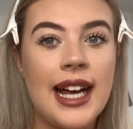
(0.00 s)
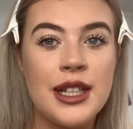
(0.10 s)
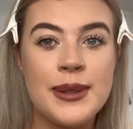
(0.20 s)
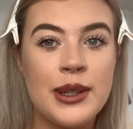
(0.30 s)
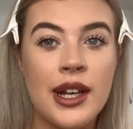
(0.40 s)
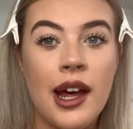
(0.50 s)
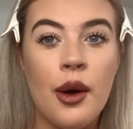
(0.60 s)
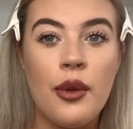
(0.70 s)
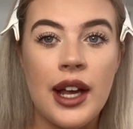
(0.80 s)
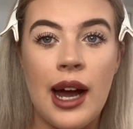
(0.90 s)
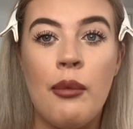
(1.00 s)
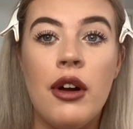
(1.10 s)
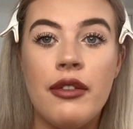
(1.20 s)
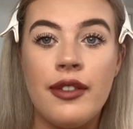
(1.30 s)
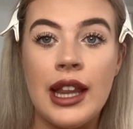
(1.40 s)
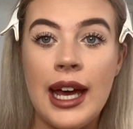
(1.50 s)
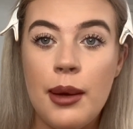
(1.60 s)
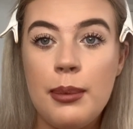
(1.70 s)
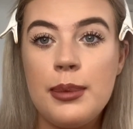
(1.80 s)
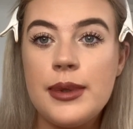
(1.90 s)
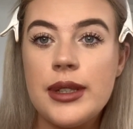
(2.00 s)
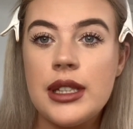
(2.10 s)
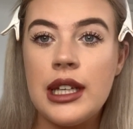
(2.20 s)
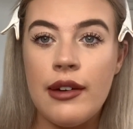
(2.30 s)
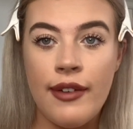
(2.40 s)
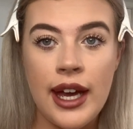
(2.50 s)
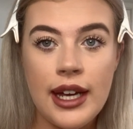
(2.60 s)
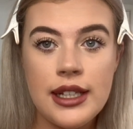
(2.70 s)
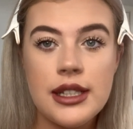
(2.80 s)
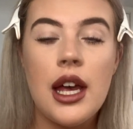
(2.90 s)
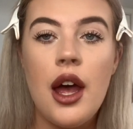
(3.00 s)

as we all know, the camera flips your face.